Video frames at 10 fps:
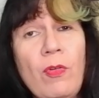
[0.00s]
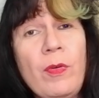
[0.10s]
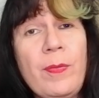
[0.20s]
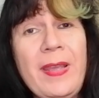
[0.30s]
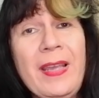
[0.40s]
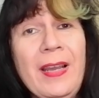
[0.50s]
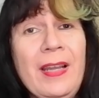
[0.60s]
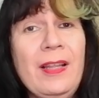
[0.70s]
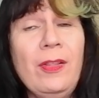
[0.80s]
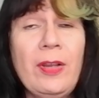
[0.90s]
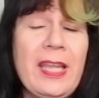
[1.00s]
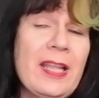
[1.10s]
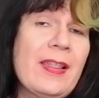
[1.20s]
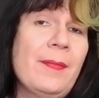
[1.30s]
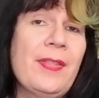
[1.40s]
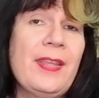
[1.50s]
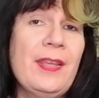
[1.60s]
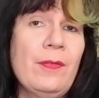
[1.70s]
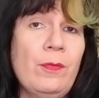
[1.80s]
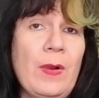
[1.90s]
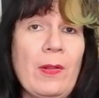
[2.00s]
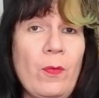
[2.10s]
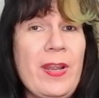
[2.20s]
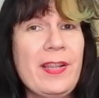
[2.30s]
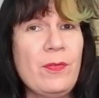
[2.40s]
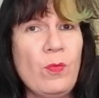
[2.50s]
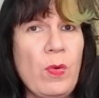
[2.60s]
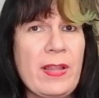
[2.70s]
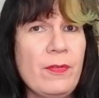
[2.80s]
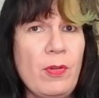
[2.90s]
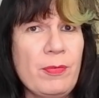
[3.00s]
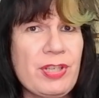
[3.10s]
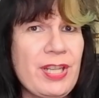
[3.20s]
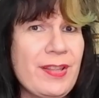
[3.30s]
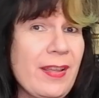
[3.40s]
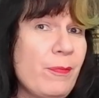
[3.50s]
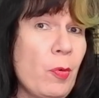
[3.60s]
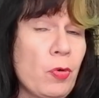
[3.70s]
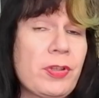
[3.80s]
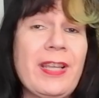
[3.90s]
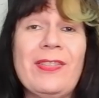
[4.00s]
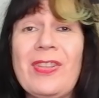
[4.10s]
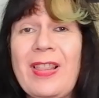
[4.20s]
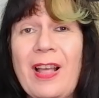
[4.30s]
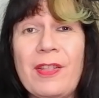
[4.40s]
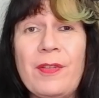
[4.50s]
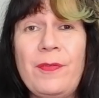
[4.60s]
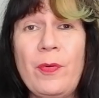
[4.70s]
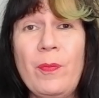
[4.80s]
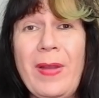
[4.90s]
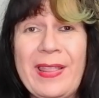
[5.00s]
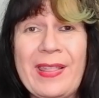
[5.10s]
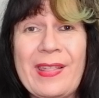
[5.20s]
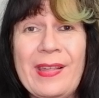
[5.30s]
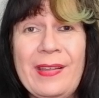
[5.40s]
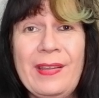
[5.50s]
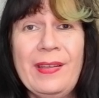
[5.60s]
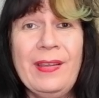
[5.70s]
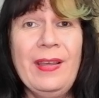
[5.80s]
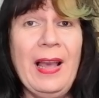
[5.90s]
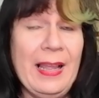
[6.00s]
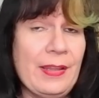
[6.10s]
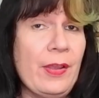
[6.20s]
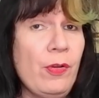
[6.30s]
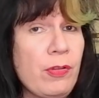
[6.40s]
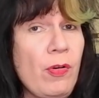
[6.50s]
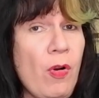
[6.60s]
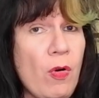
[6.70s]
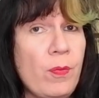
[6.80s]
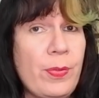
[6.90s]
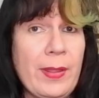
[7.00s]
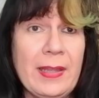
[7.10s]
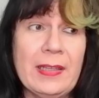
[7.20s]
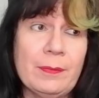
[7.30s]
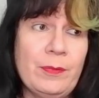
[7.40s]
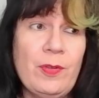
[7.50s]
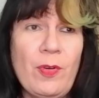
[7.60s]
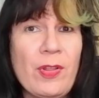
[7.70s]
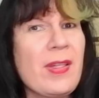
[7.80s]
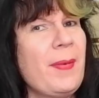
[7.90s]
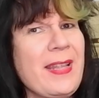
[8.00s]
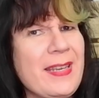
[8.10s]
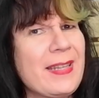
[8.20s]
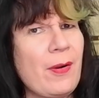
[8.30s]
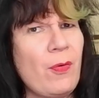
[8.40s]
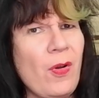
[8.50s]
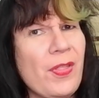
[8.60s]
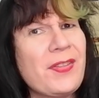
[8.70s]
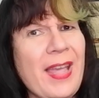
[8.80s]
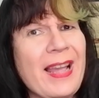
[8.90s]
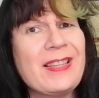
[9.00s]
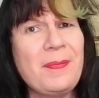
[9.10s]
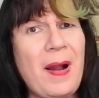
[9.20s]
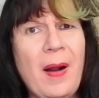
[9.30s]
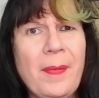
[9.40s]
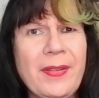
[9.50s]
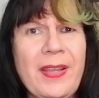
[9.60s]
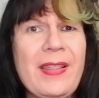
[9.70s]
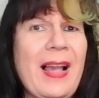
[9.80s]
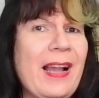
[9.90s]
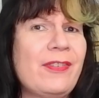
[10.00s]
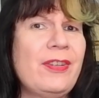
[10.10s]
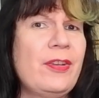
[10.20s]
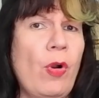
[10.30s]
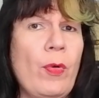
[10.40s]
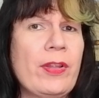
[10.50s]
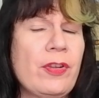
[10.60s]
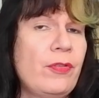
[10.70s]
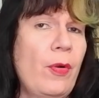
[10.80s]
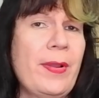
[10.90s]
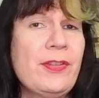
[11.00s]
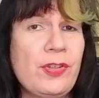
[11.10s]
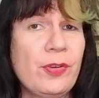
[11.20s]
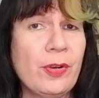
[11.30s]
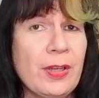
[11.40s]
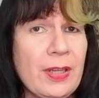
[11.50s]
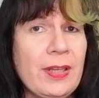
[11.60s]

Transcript: along with me, looking at some of the, well, weird and wonderful machines I've bought in the last few months. And I also hope that you've got some idea now what the tech department is actually going to grow into.